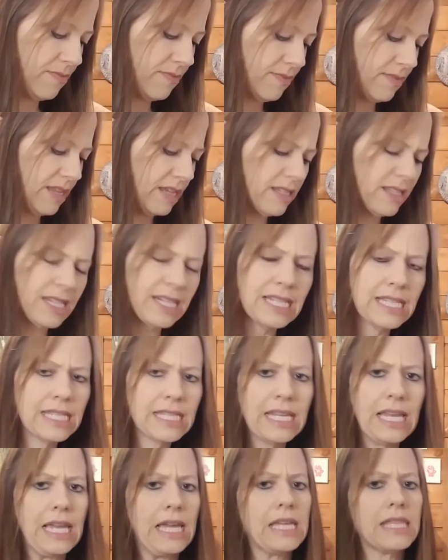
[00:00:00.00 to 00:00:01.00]
was gonna
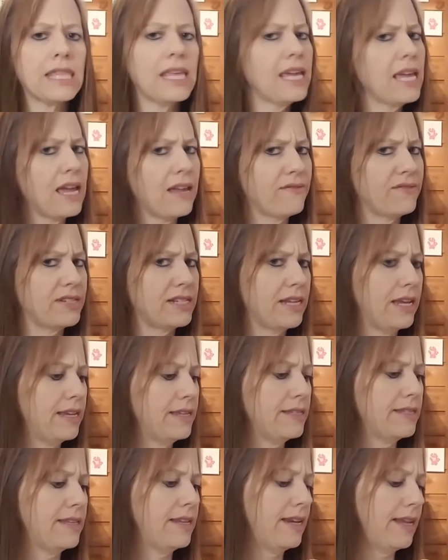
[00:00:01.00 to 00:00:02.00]
say, they
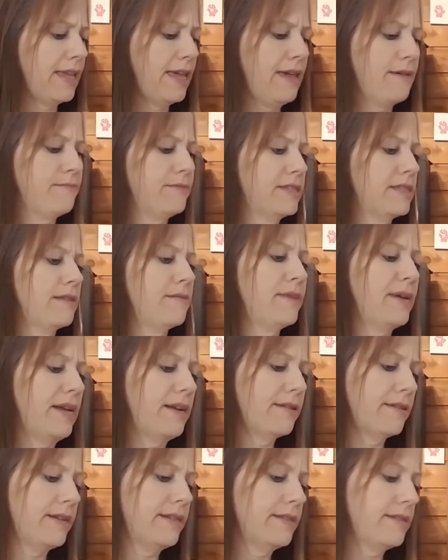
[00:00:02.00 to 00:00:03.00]
advertised that it came with the
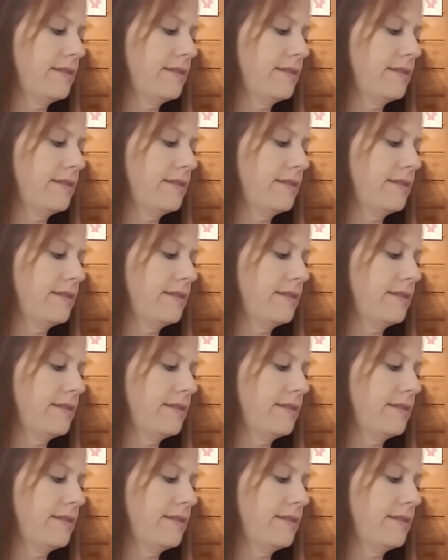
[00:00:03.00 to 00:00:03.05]
batteries.